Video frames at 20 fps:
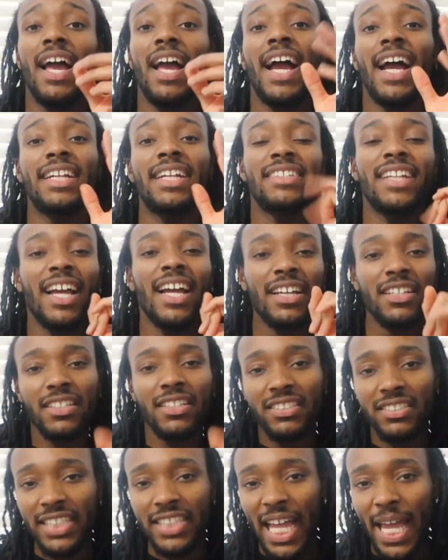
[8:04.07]
And that
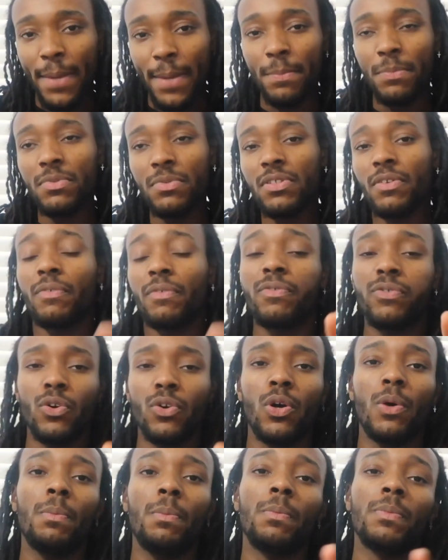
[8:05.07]
stemmed
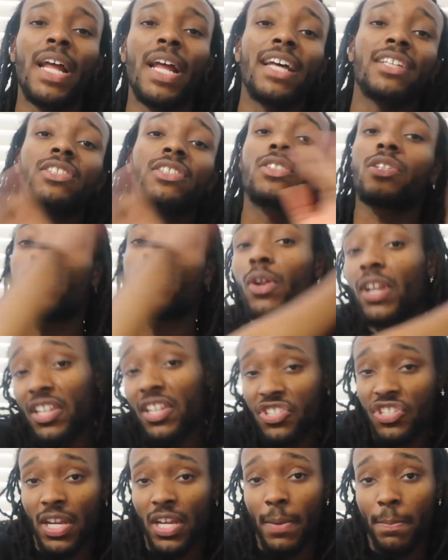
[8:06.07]
from that
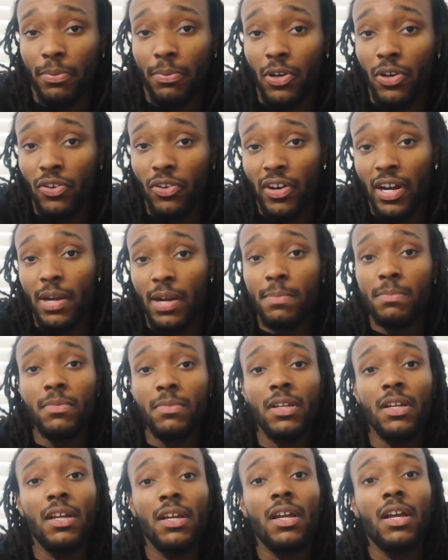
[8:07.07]
scholarship
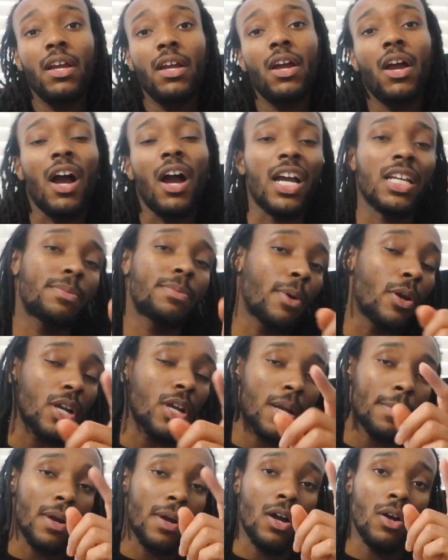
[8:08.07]
program I spoke
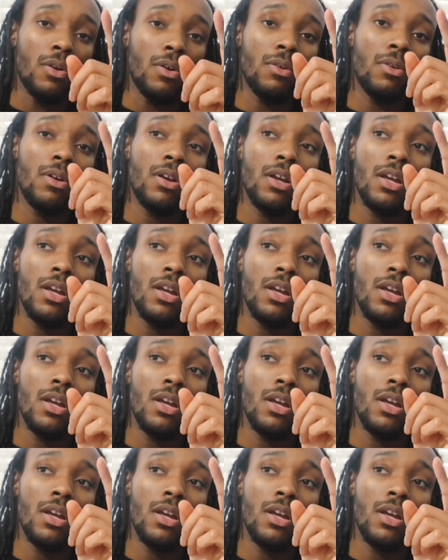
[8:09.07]
about